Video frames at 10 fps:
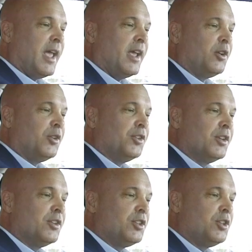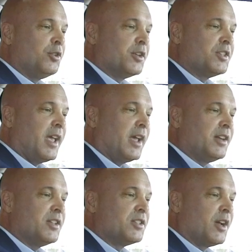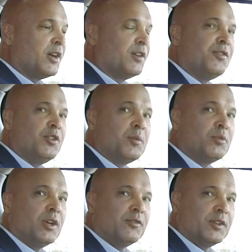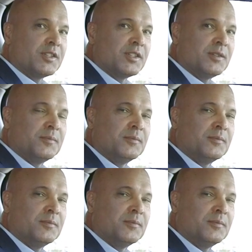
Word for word: angled to your exact desired viewing preference.